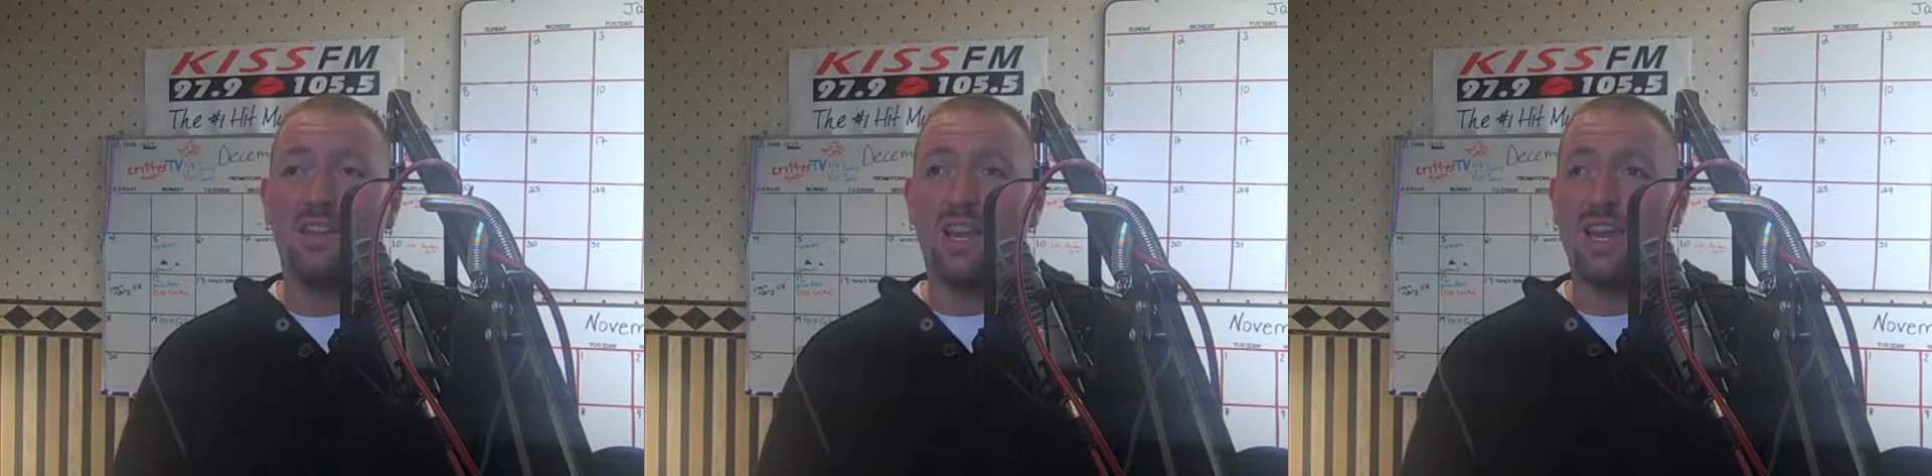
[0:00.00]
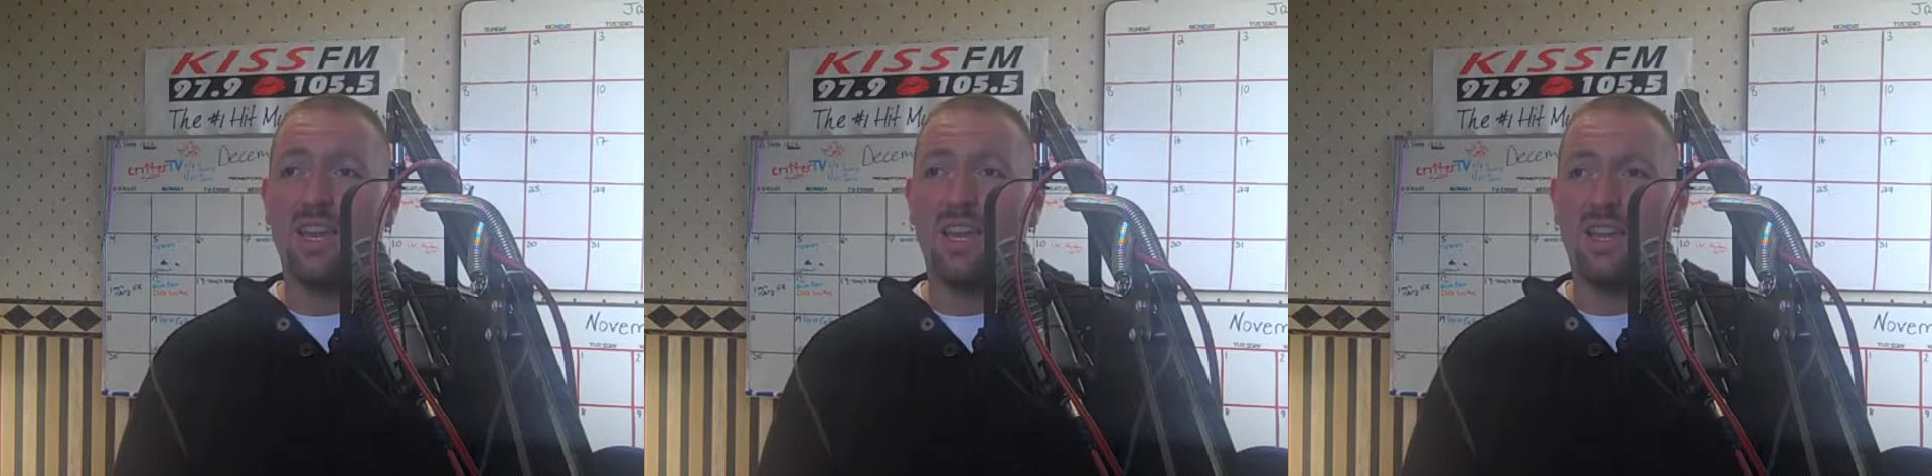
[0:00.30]

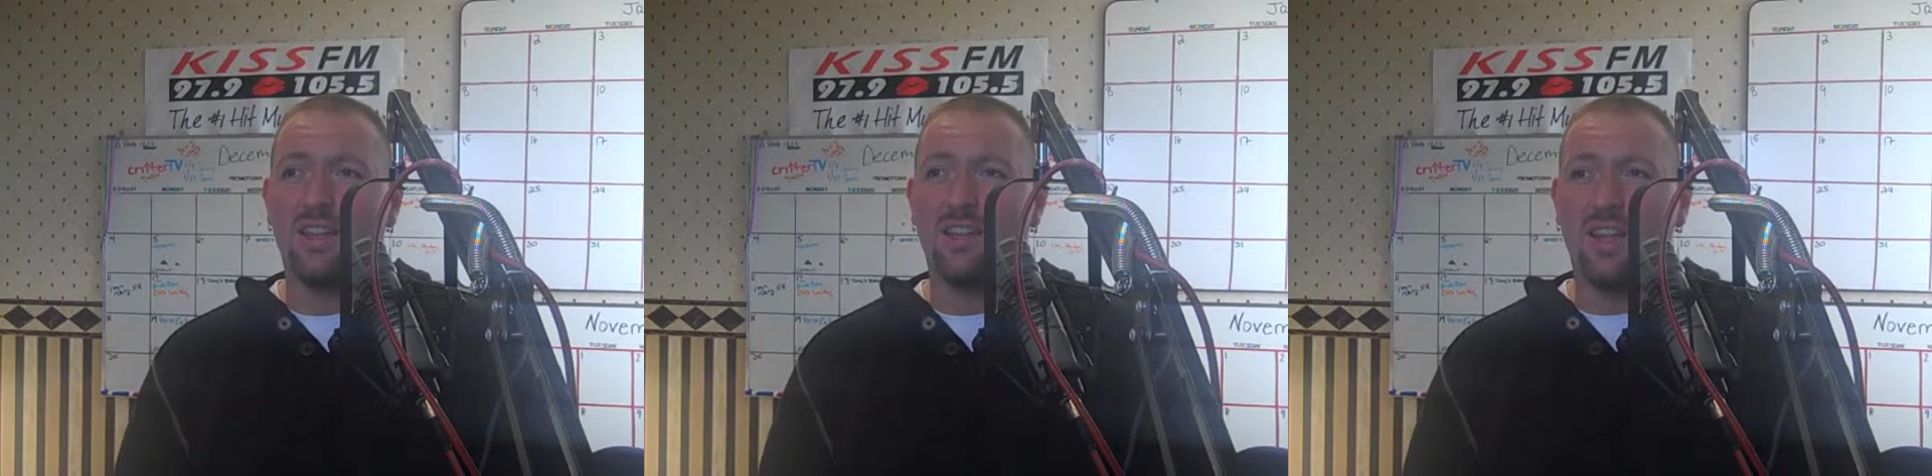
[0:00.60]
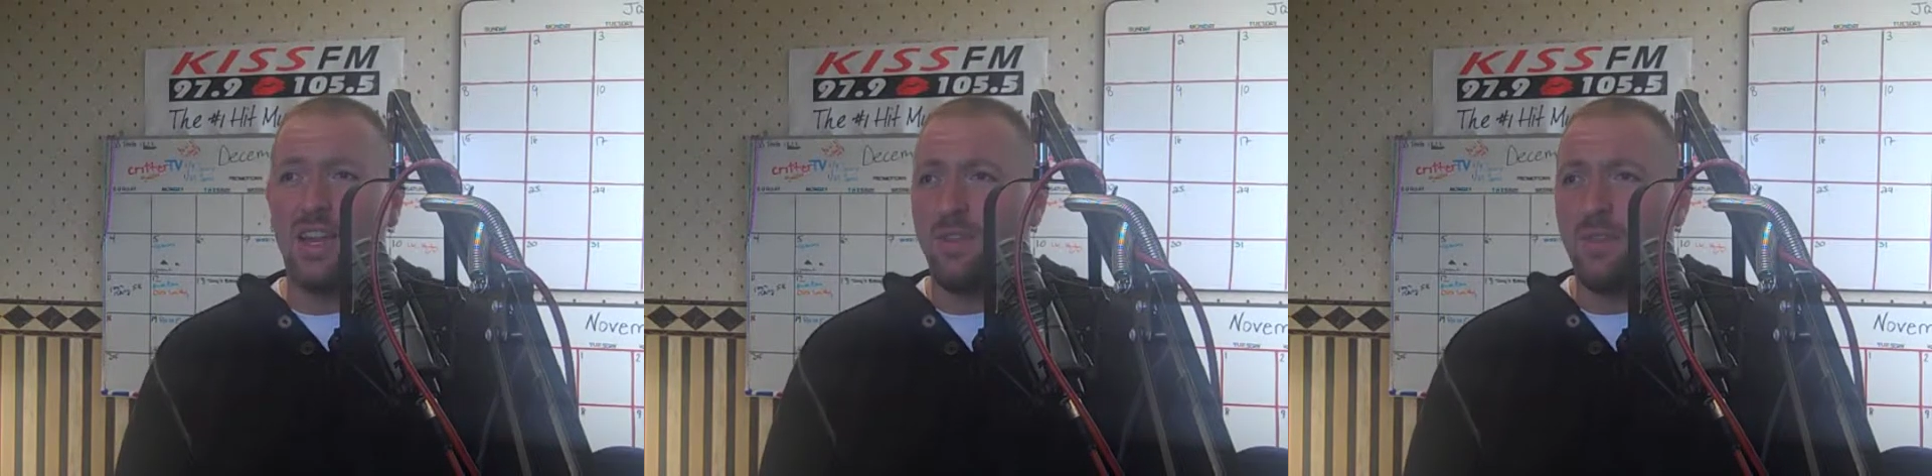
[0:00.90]
Like, you know,
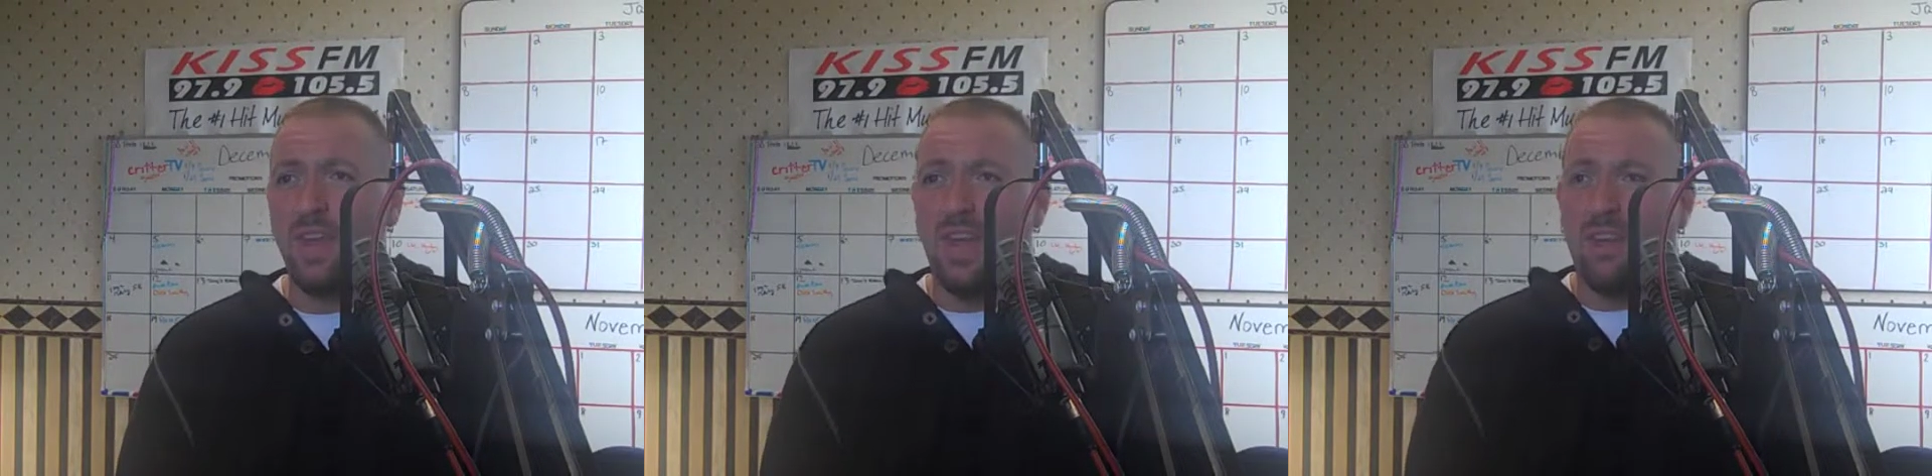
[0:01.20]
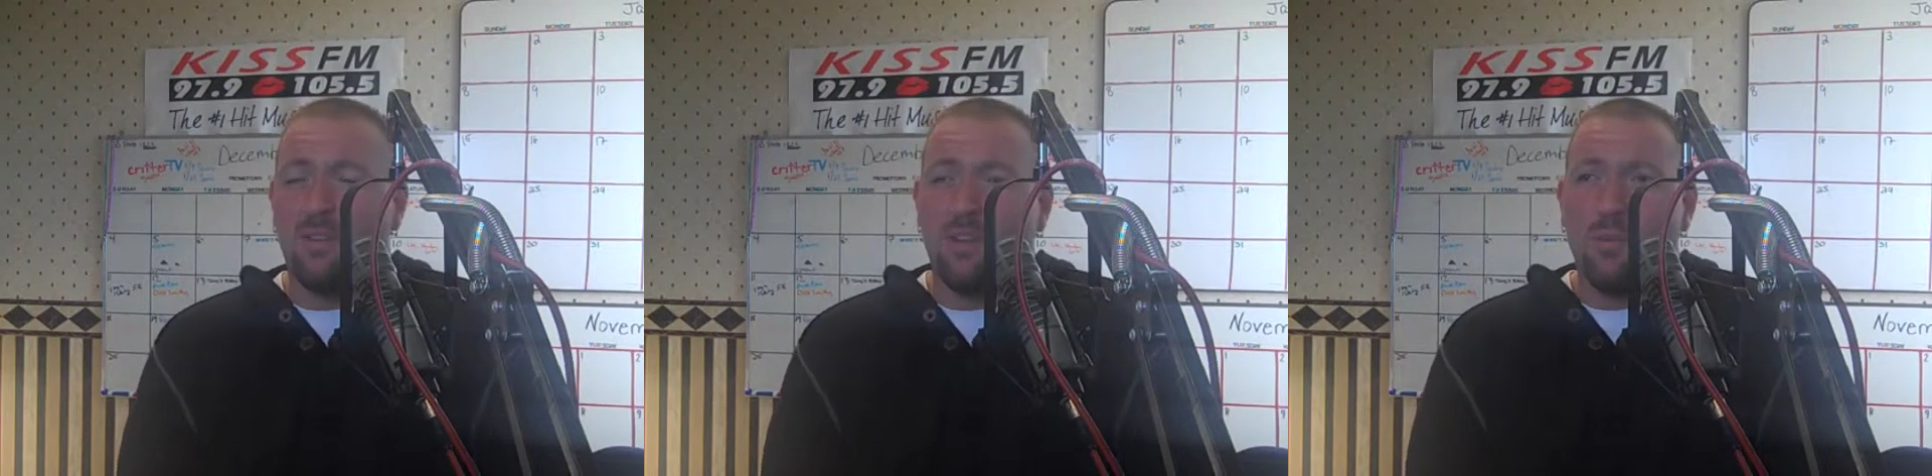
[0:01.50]
like
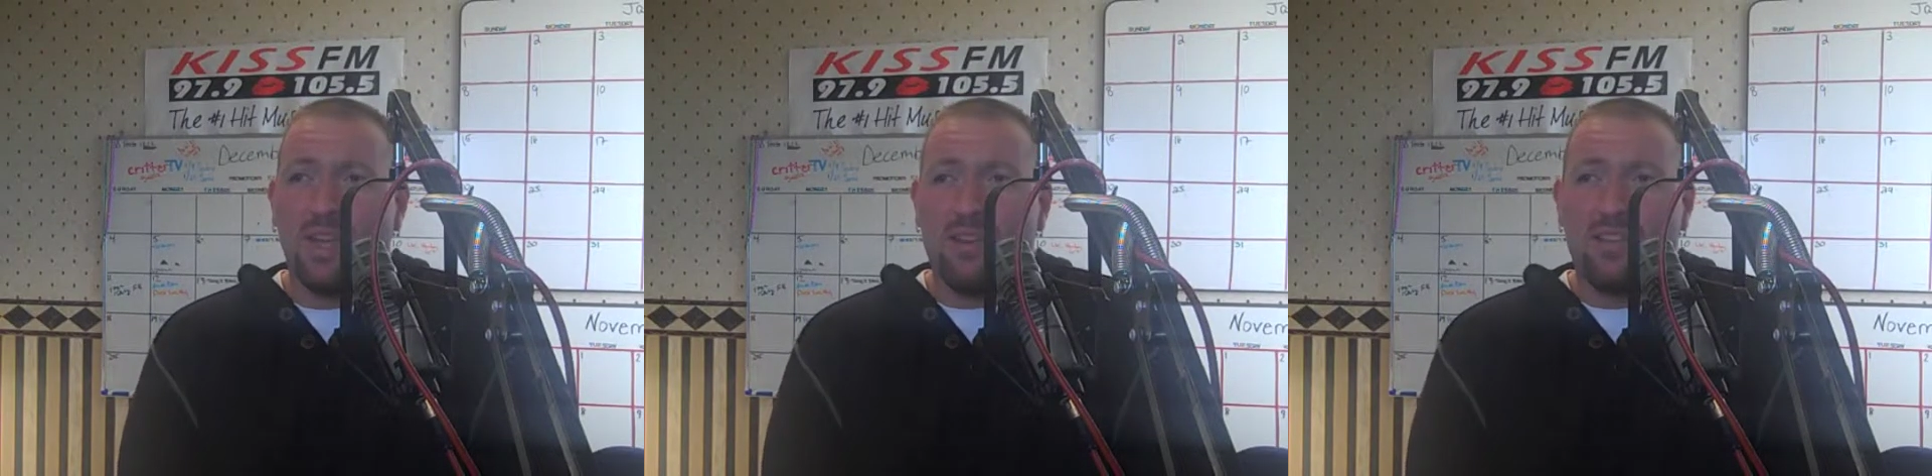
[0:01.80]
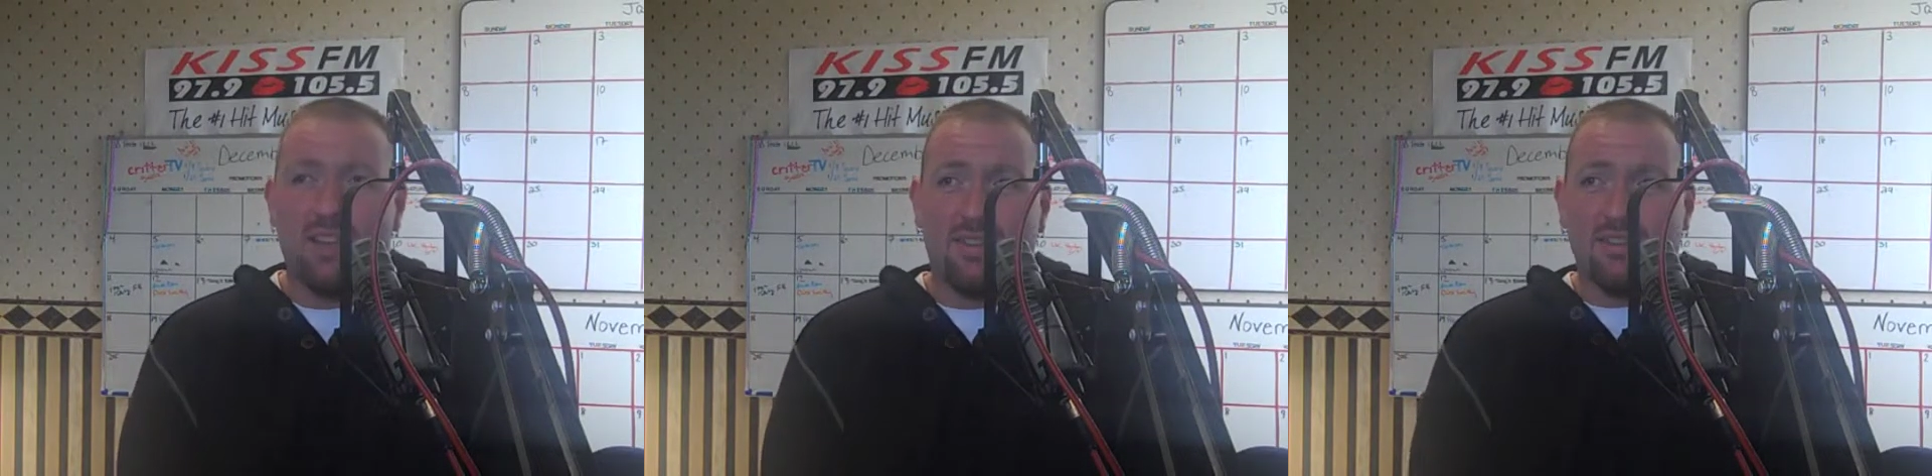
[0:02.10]
if someone gets
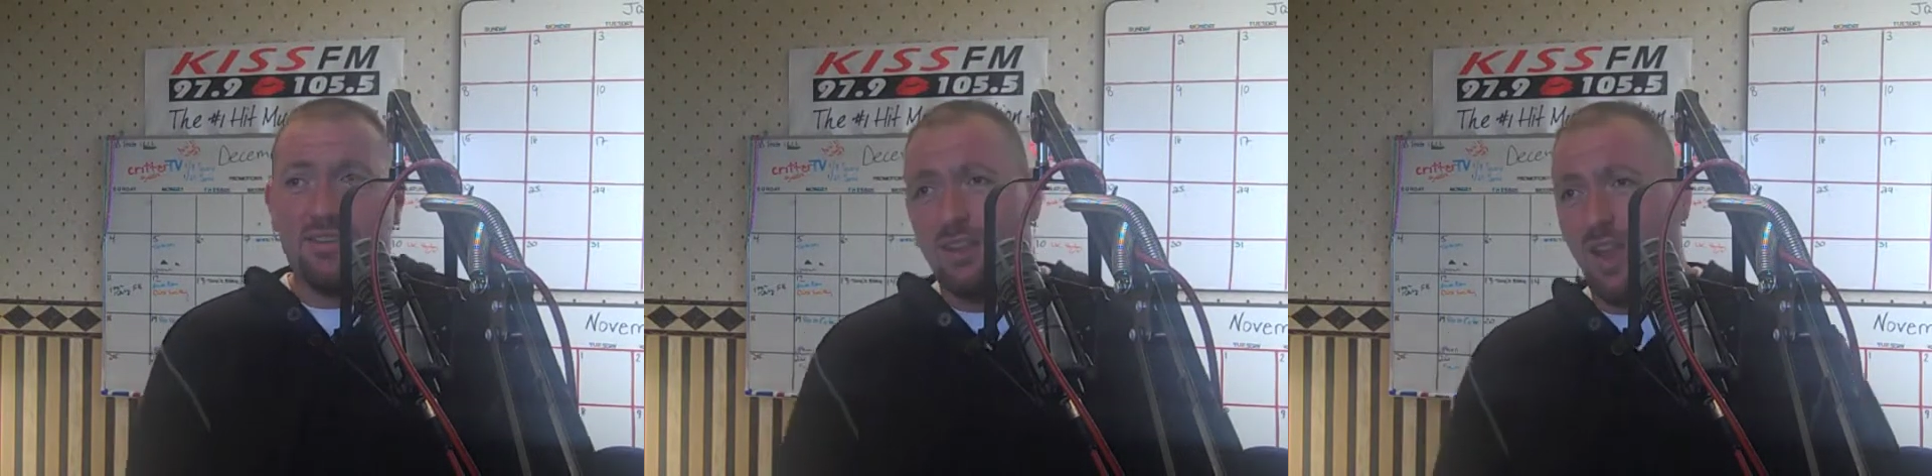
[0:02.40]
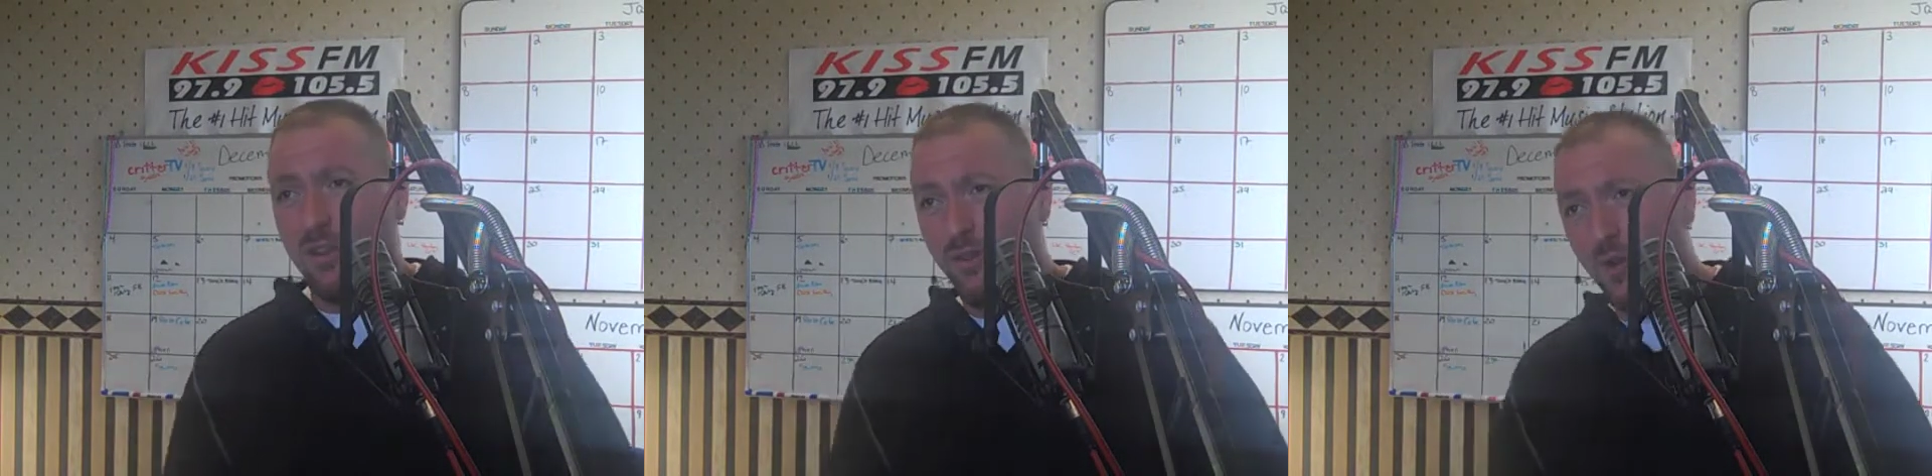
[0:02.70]
sentenced to like 2